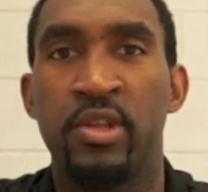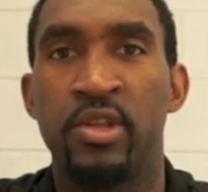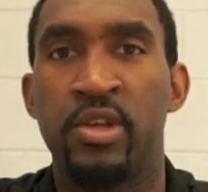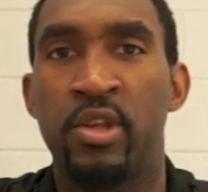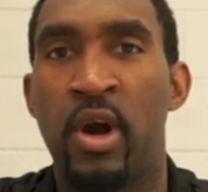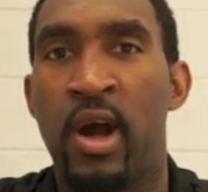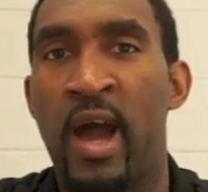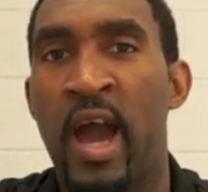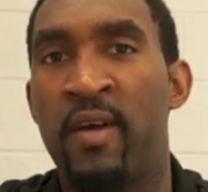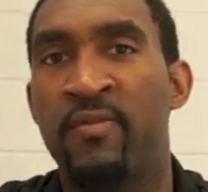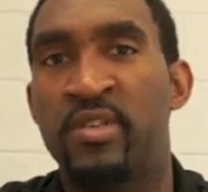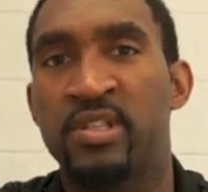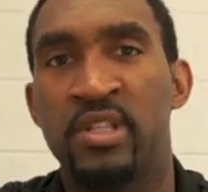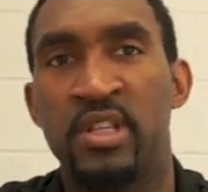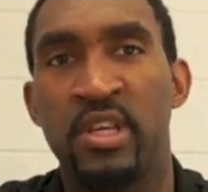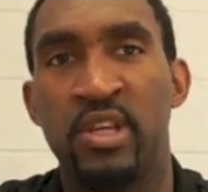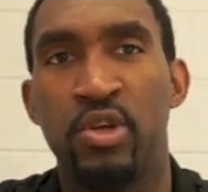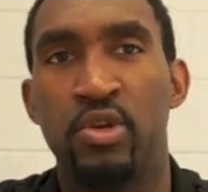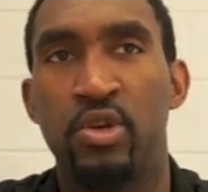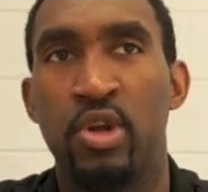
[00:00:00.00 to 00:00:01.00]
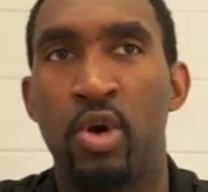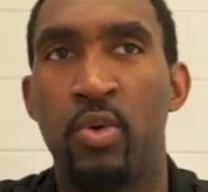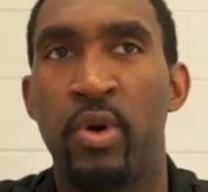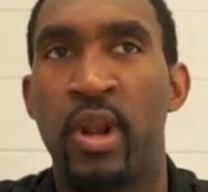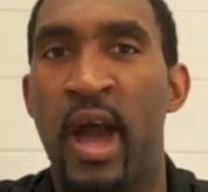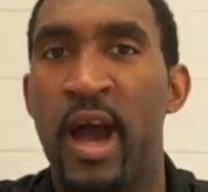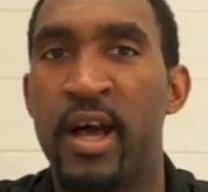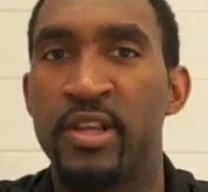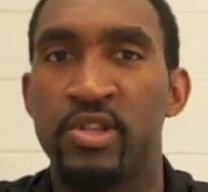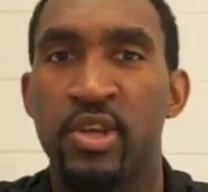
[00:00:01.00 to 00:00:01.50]
with. You know, obviously, you know
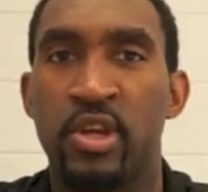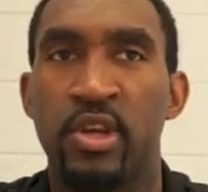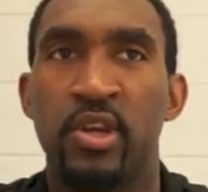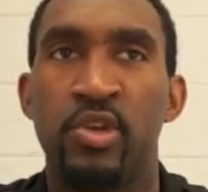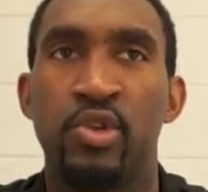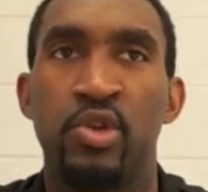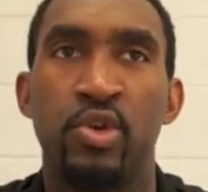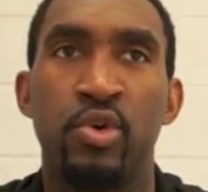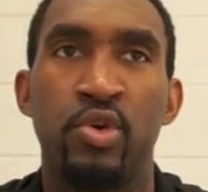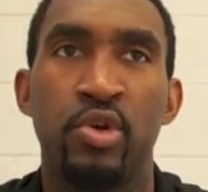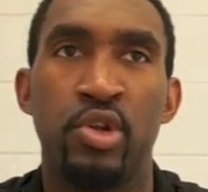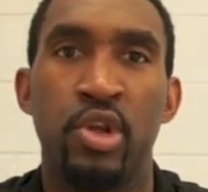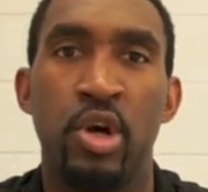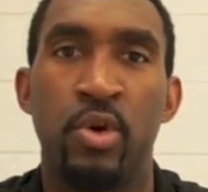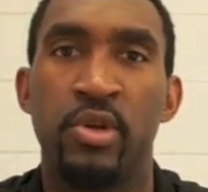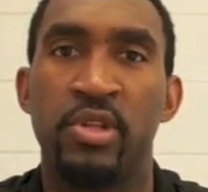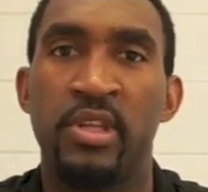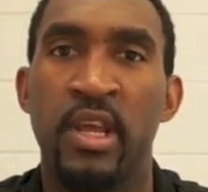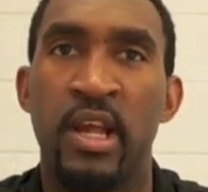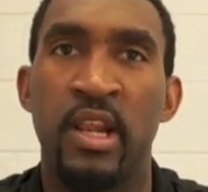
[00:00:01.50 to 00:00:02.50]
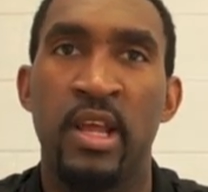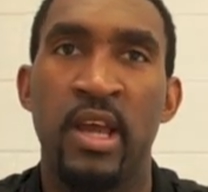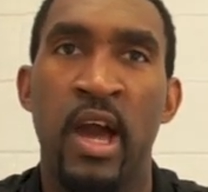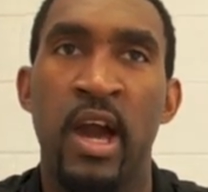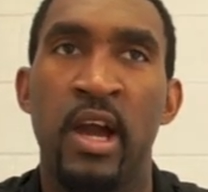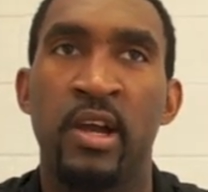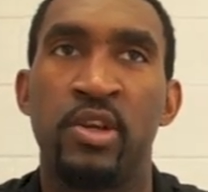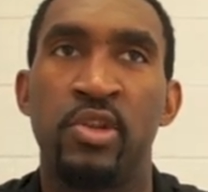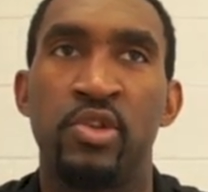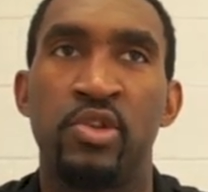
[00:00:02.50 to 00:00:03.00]
what Oscar can do. You know what De
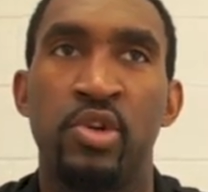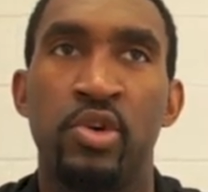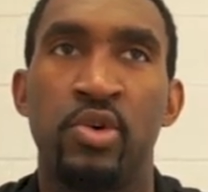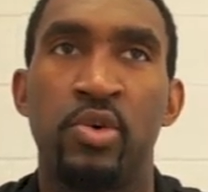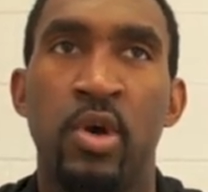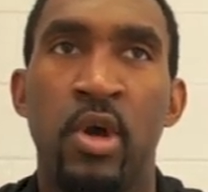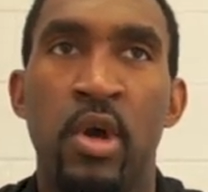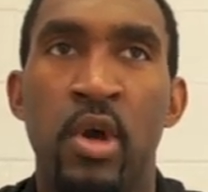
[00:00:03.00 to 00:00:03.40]
Leon can do.